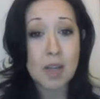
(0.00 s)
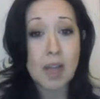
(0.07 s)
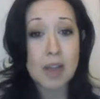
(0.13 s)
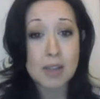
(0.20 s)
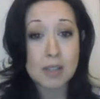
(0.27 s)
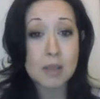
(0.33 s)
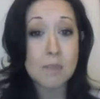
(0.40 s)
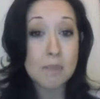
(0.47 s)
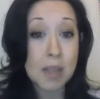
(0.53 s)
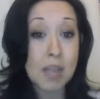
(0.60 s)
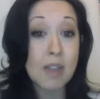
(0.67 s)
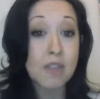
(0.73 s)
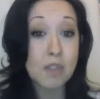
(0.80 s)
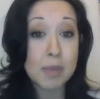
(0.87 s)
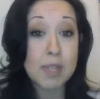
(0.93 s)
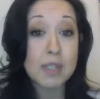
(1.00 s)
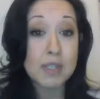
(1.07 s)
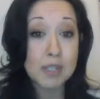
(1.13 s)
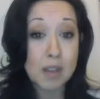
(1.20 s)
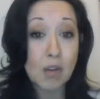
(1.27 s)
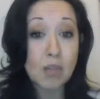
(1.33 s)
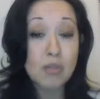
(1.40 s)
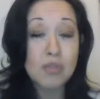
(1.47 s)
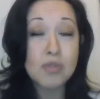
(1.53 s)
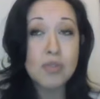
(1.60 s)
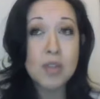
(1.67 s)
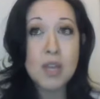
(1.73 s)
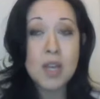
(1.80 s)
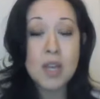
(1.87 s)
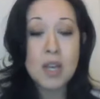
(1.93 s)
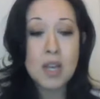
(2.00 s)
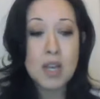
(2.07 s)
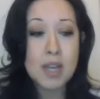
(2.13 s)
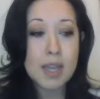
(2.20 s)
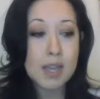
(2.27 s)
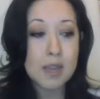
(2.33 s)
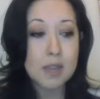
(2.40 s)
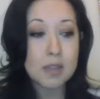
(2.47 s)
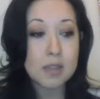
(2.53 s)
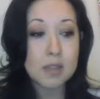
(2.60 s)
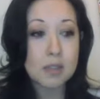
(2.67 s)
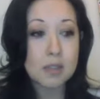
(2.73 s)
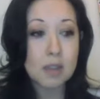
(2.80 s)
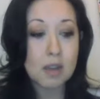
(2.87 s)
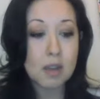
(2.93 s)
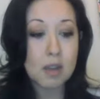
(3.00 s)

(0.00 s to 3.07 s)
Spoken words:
had to make for myself. And